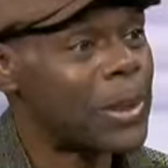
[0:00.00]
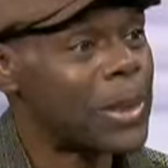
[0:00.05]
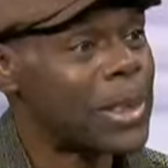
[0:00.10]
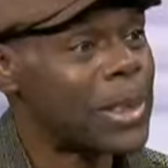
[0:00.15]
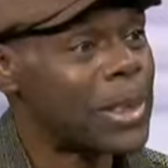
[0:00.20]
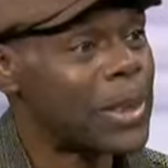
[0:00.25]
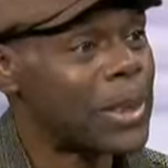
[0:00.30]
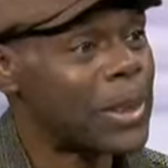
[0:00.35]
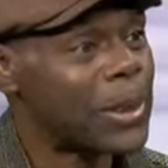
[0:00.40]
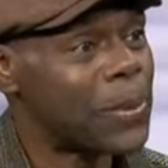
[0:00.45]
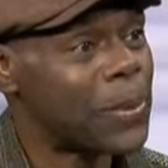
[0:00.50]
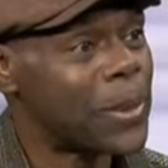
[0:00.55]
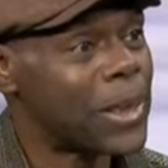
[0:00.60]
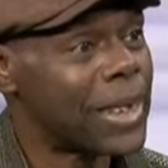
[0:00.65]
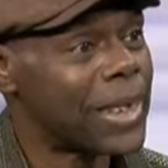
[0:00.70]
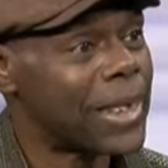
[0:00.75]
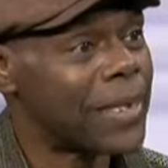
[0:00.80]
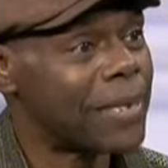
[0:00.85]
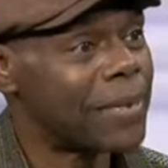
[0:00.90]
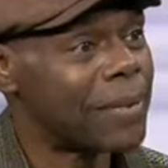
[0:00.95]
about
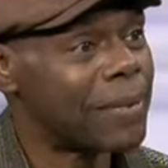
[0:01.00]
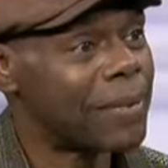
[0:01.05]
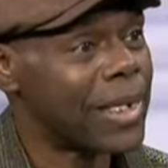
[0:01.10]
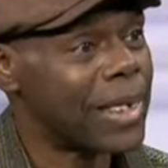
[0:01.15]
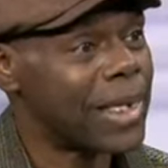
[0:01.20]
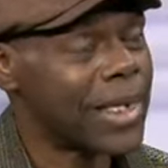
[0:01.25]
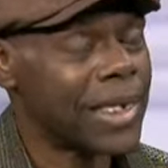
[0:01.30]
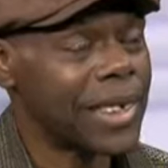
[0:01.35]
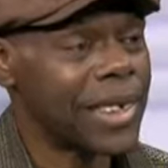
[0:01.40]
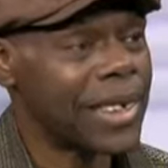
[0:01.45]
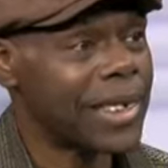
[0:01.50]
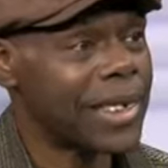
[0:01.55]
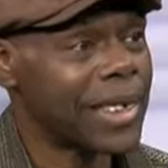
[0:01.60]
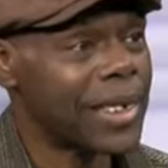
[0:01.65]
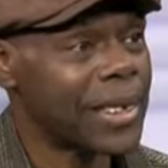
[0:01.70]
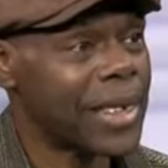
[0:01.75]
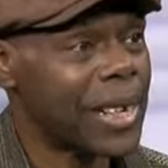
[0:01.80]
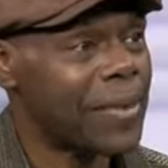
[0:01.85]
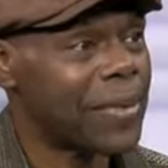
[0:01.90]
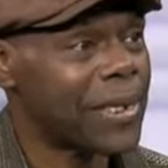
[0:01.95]
Ethiopia, and I
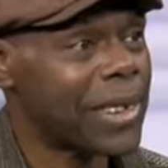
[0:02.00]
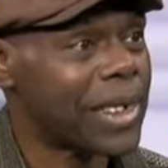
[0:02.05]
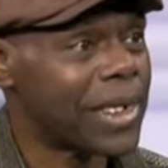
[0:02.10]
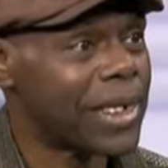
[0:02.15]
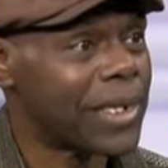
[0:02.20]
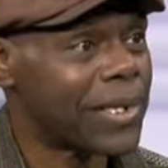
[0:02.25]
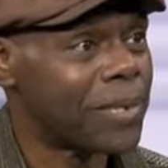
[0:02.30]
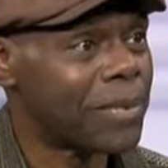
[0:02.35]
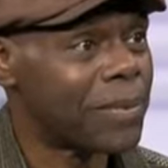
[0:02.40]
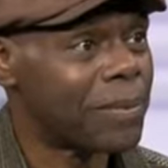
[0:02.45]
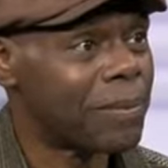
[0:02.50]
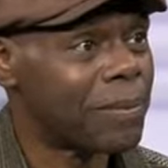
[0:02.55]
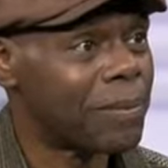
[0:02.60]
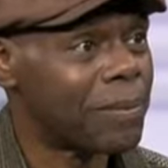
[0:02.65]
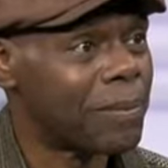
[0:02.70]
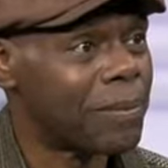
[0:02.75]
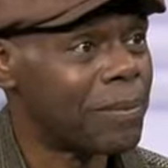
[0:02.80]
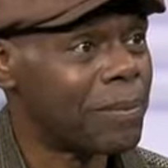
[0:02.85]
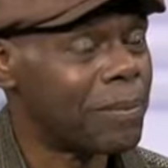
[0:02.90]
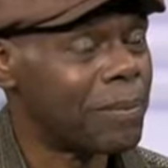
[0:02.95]
think South Africa.
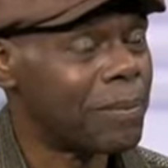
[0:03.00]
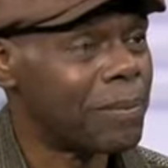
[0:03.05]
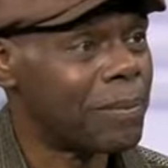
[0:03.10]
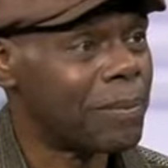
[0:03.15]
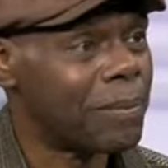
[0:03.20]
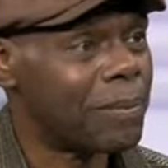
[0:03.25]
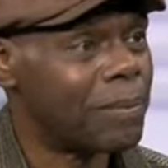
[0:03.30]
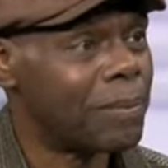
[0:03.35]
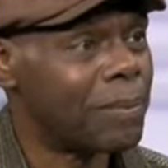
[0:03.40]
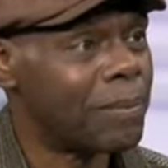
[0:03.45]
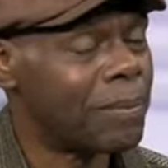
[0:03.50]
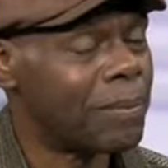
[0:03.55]
Uh, but uh,